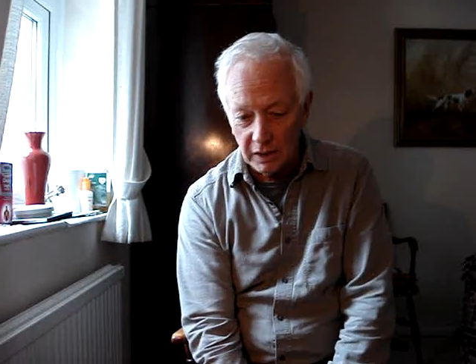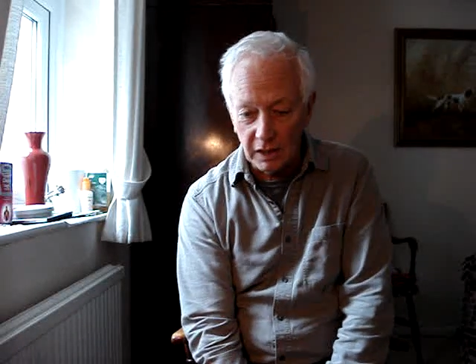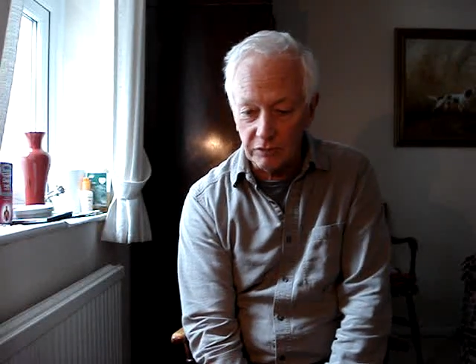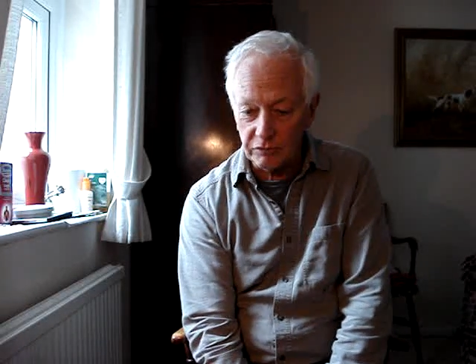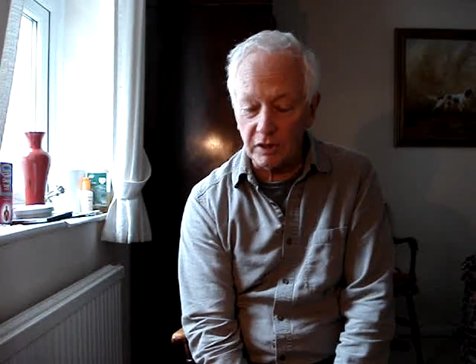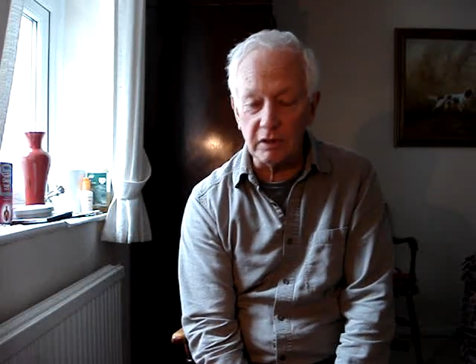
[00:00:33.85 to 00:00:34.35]

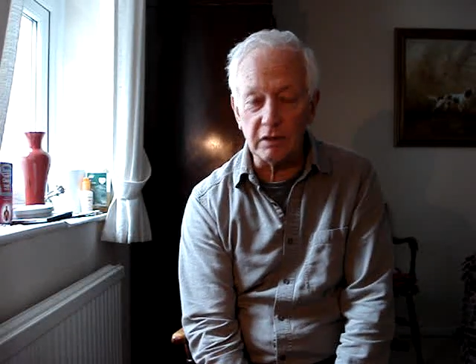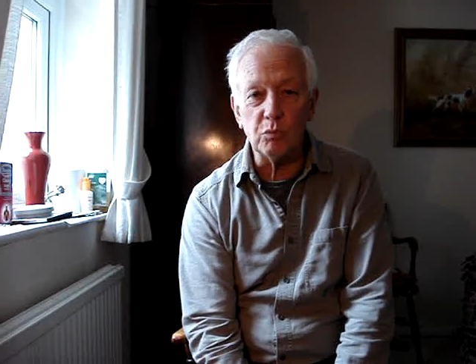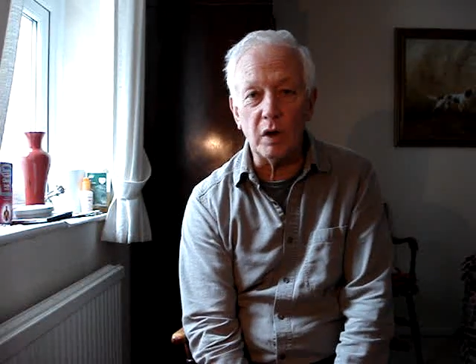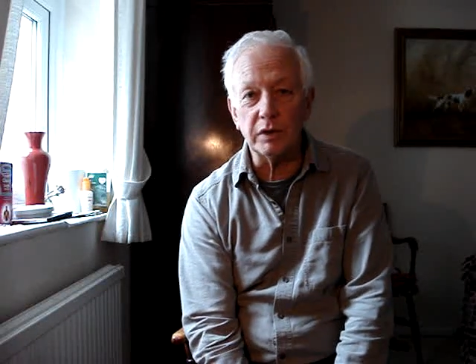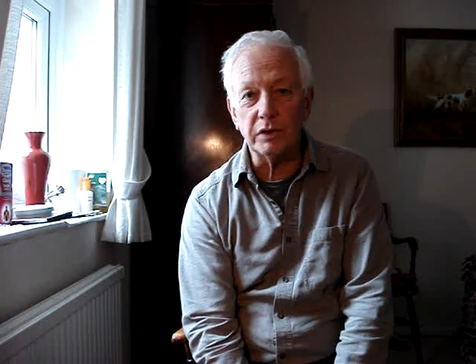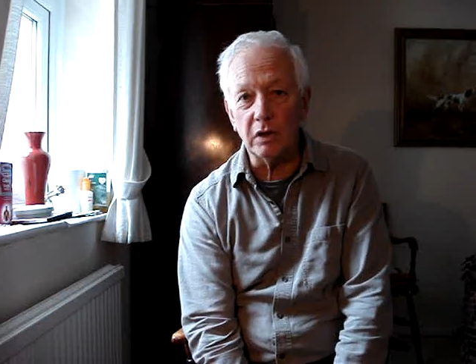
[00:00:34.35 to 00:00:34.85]
He said, and
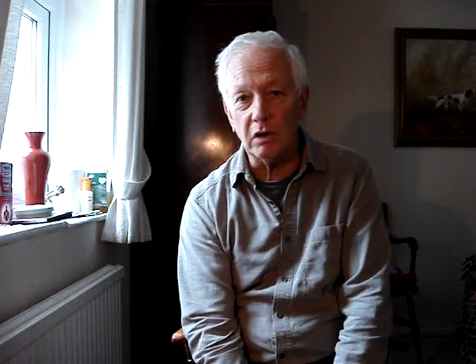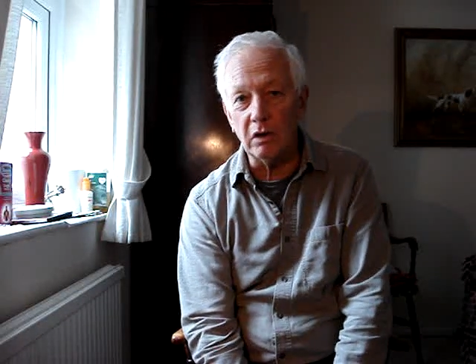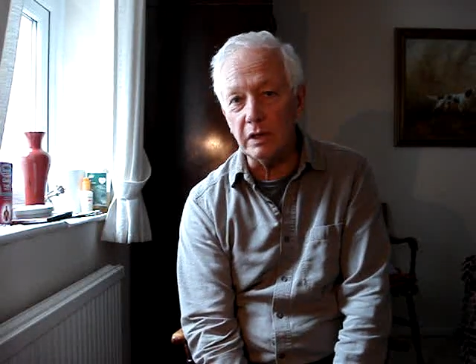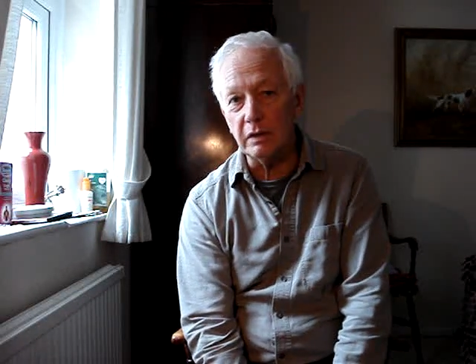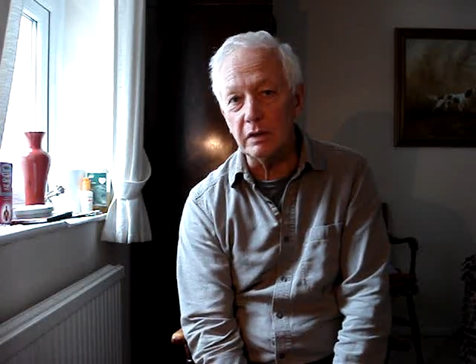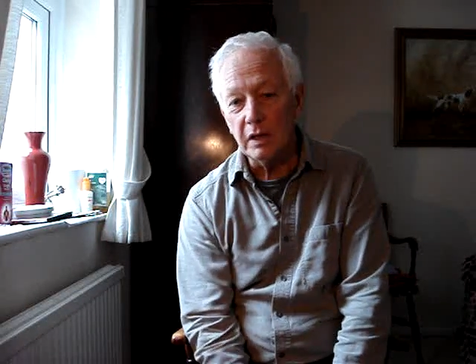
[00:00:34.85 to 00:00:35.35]
one
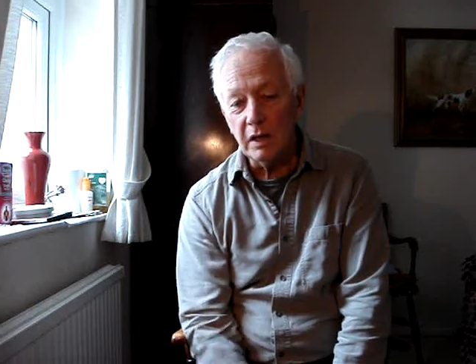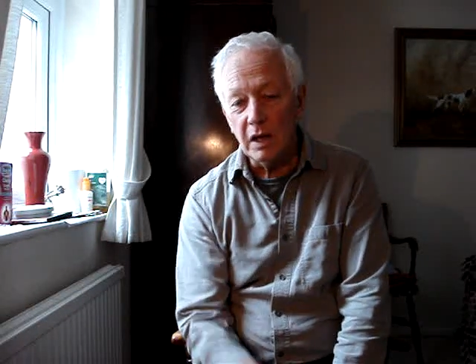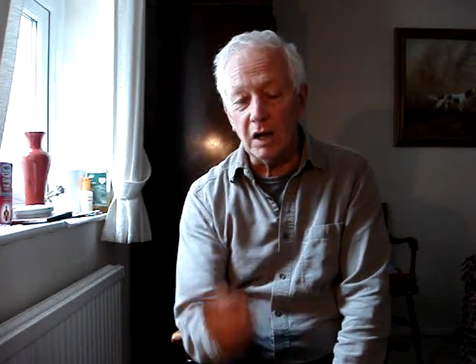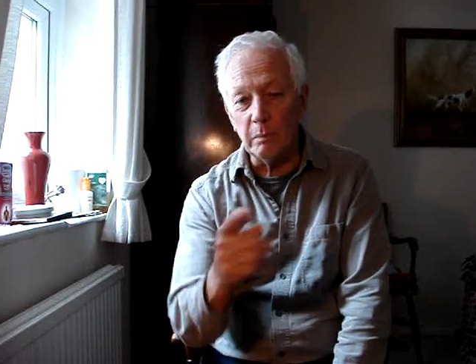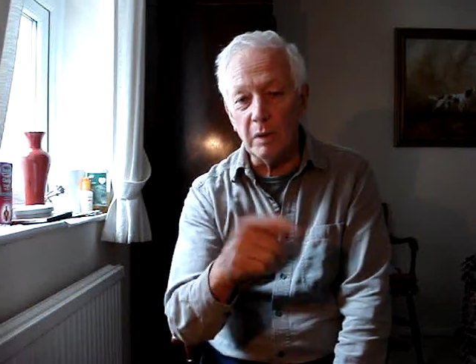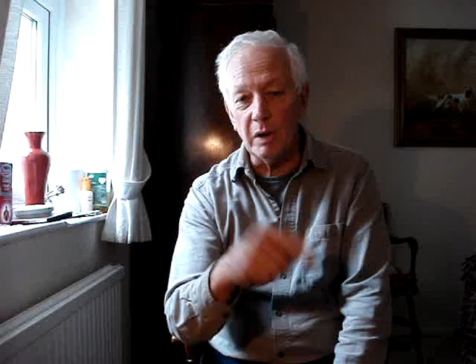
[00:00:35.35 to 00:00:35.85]
night
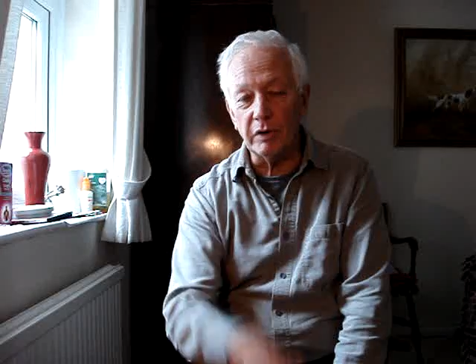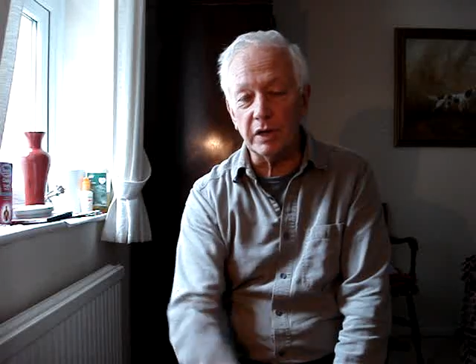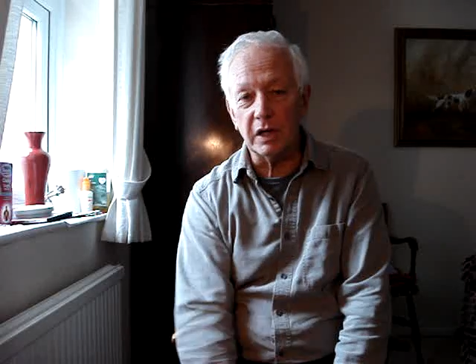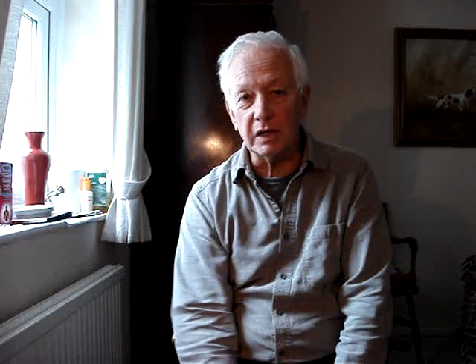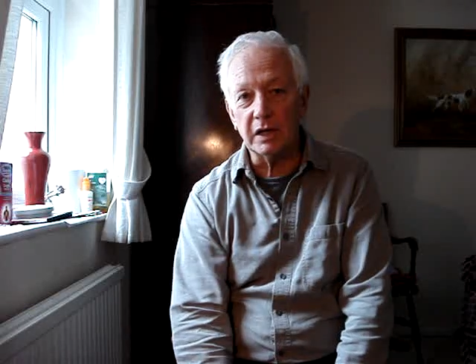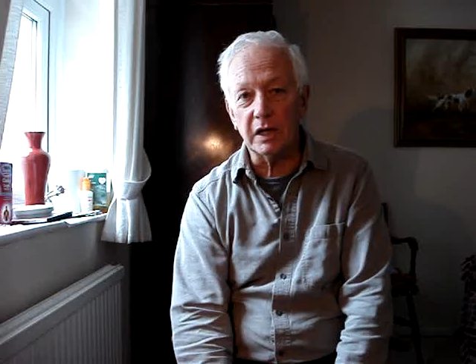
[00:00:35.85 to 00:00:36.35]
an
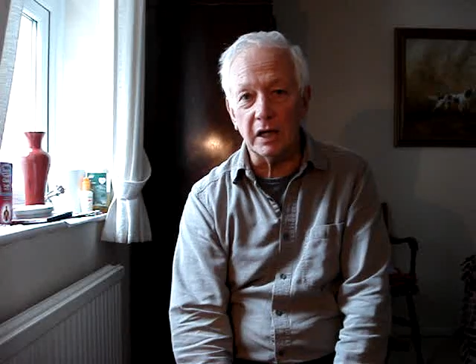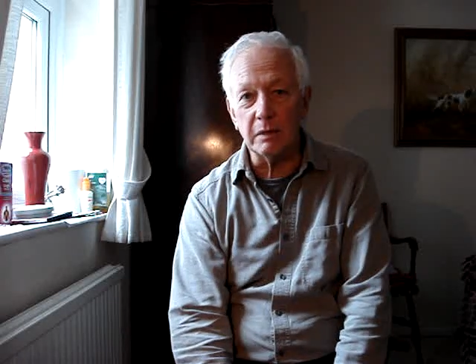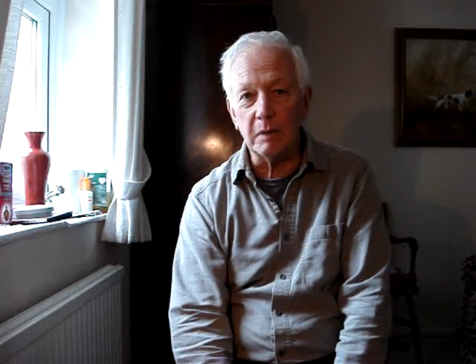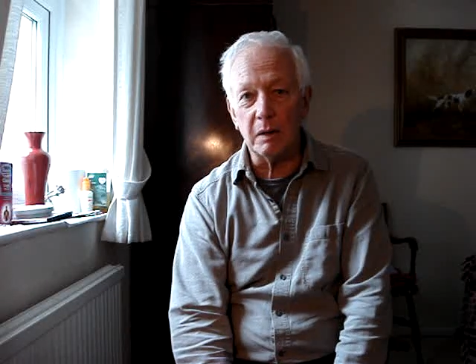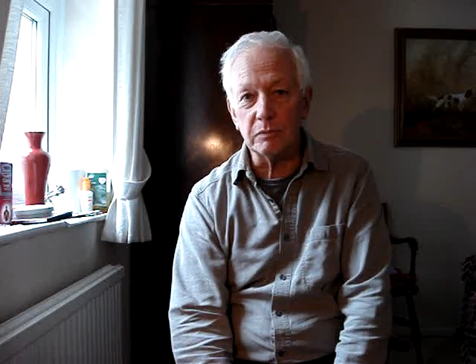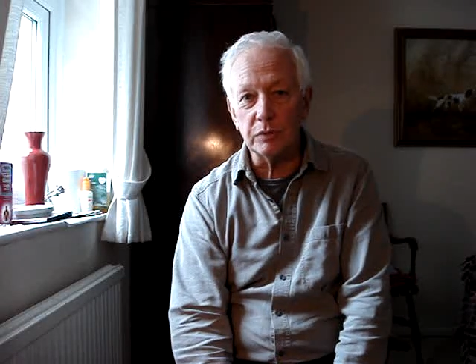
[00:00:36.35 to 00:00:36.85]
American
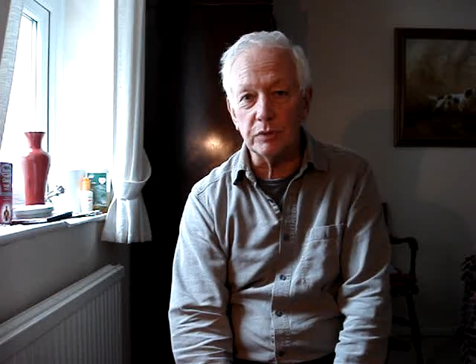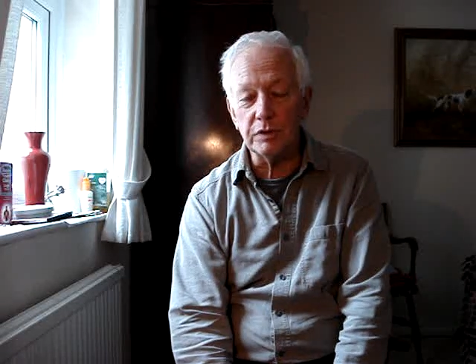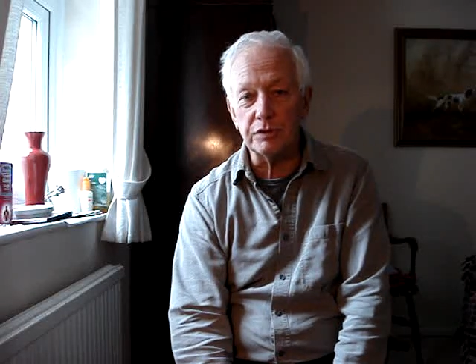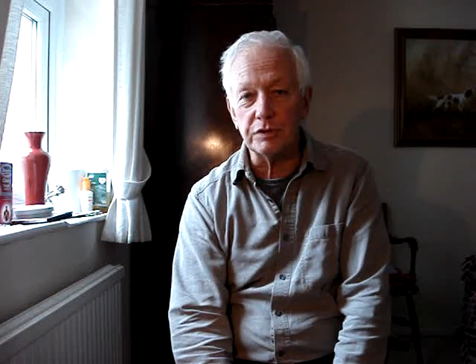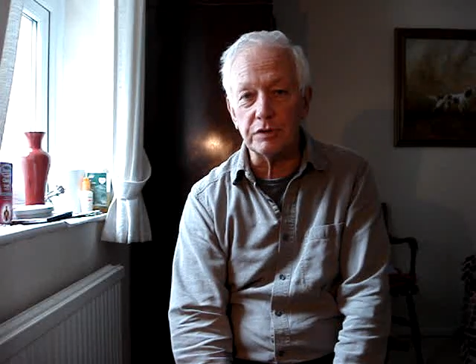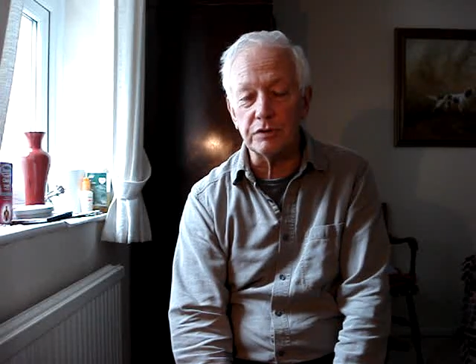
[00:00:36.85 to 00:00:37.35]
came up to
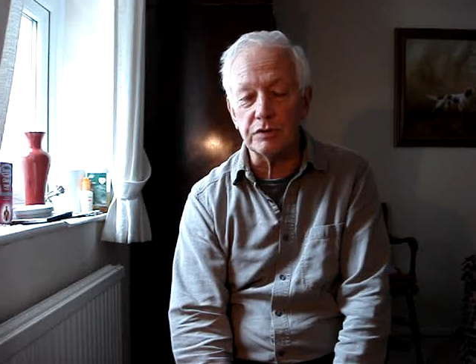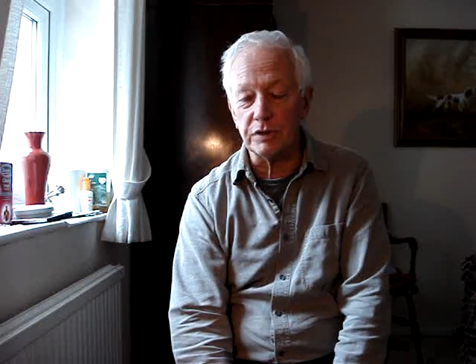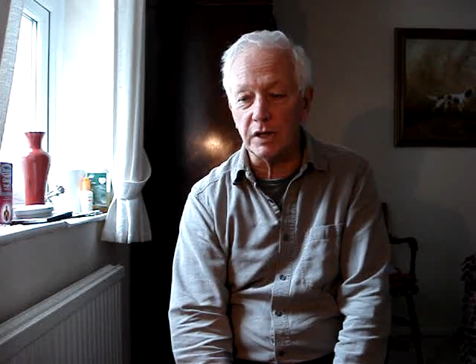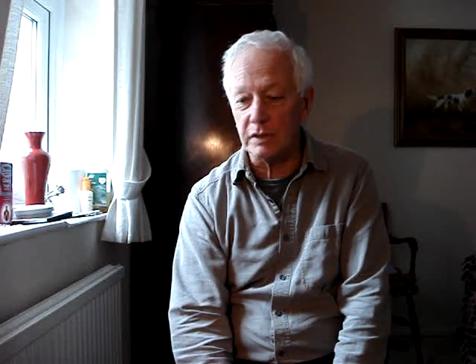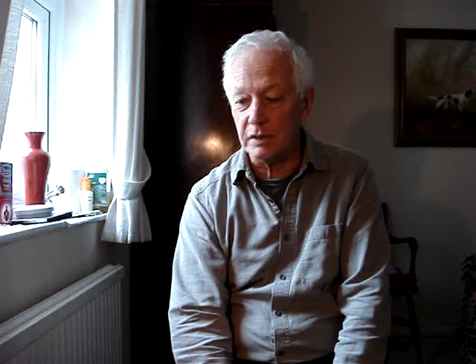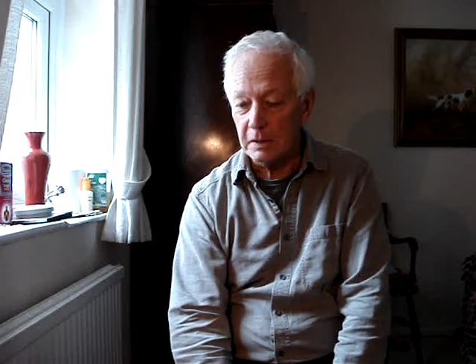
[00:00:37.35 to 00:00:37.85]
us and
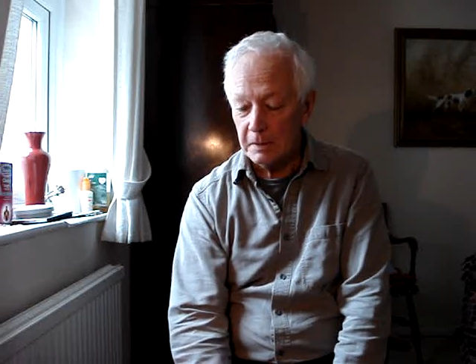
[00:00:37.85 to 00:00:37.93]
said